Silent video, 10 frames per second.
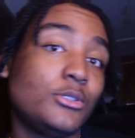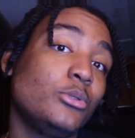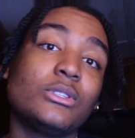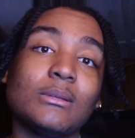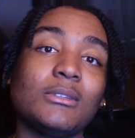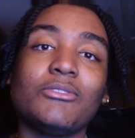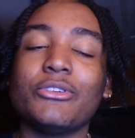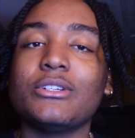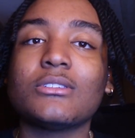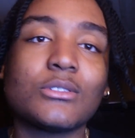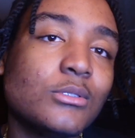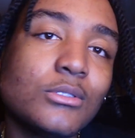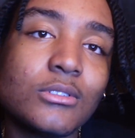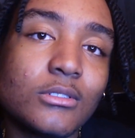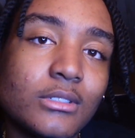do something for your
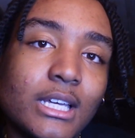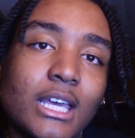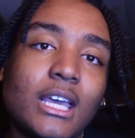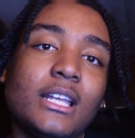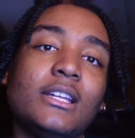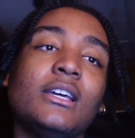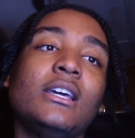school and